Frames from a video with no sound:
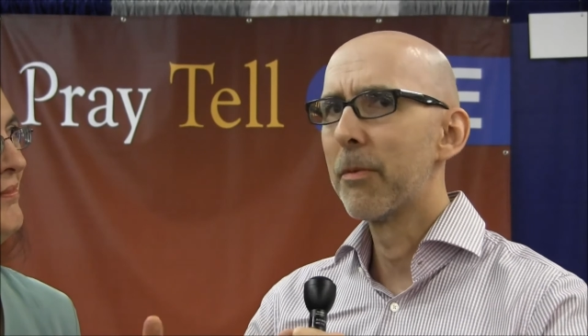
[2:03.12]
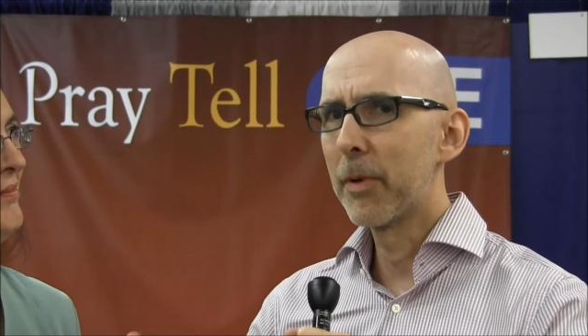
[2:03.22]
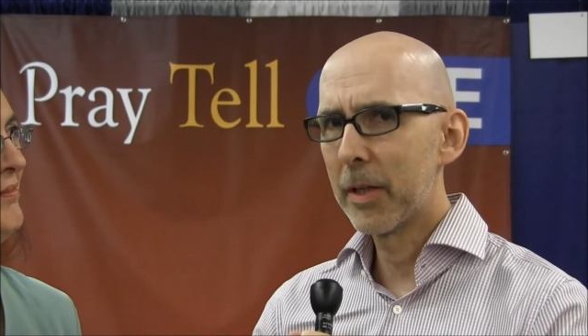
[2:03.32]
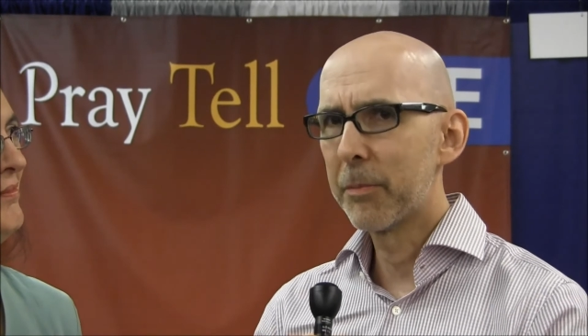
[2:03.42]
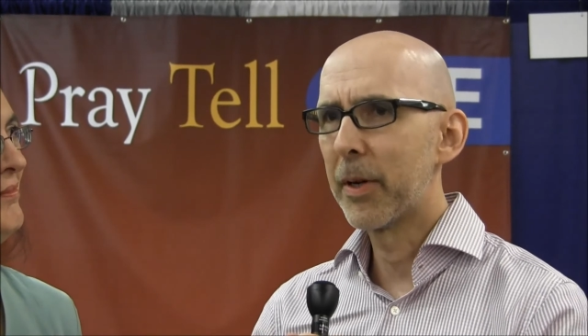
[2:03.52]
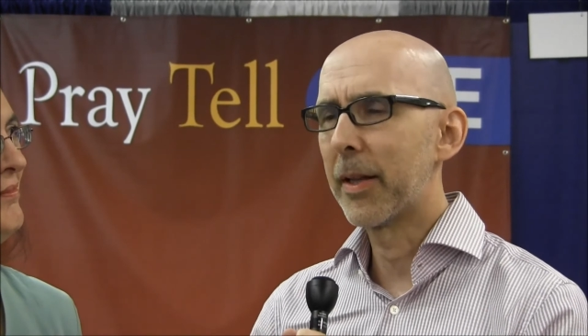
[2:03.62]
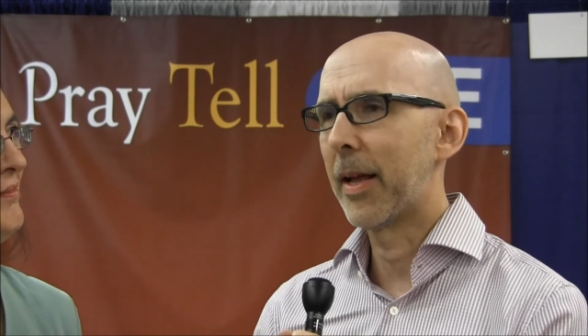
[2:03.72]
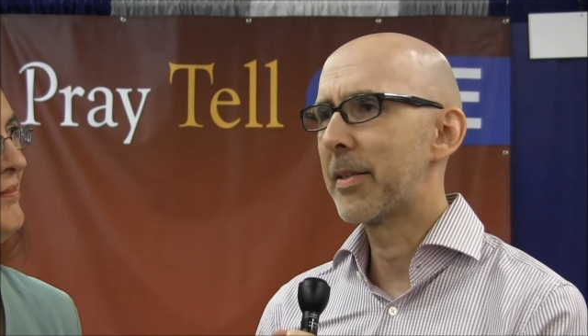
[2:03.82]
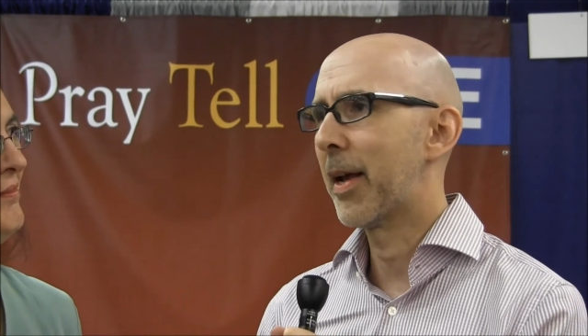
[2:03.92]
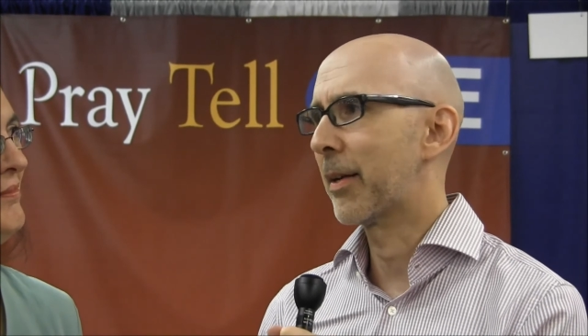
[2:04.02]
really bring
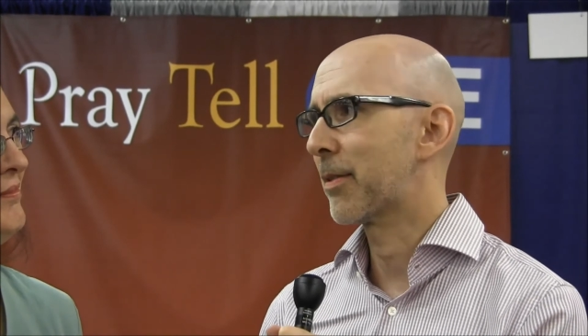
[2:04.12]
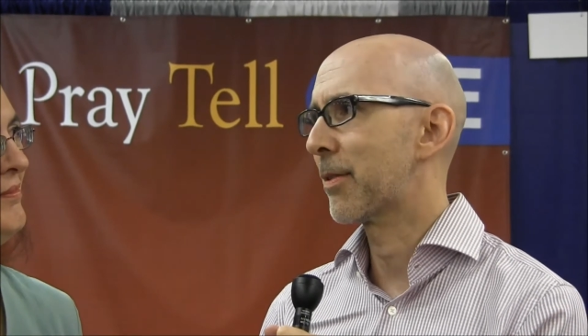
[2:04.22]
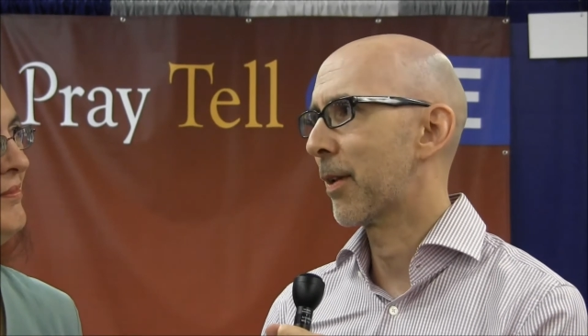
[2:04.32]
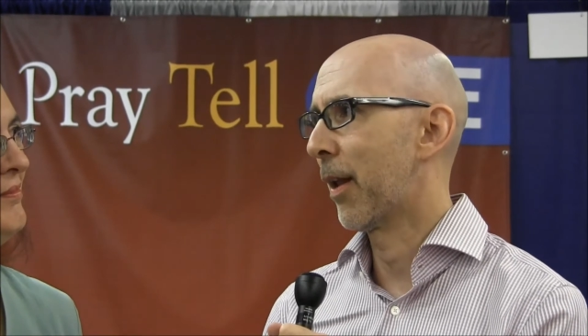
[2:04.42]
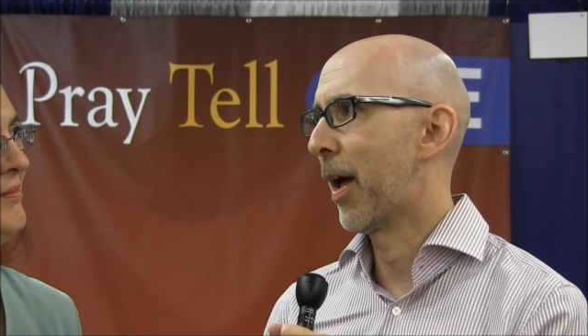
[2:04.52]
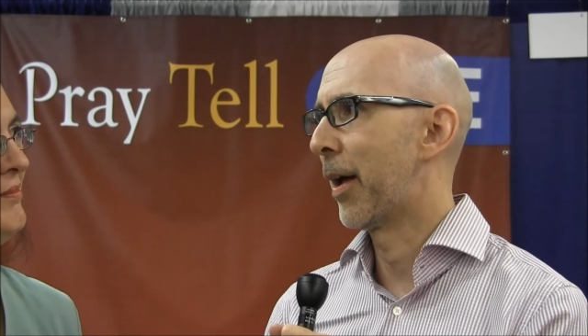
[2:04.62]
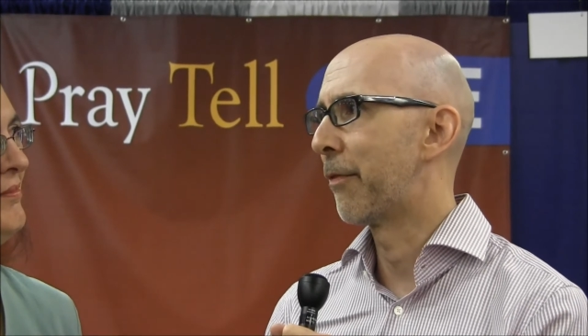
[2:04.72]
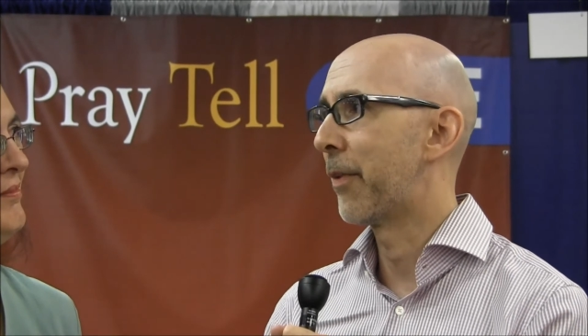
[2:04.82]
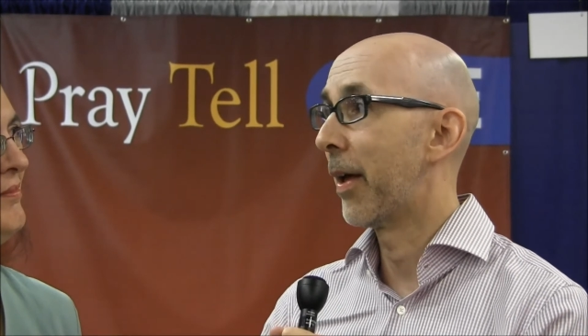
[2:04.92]
that text to life.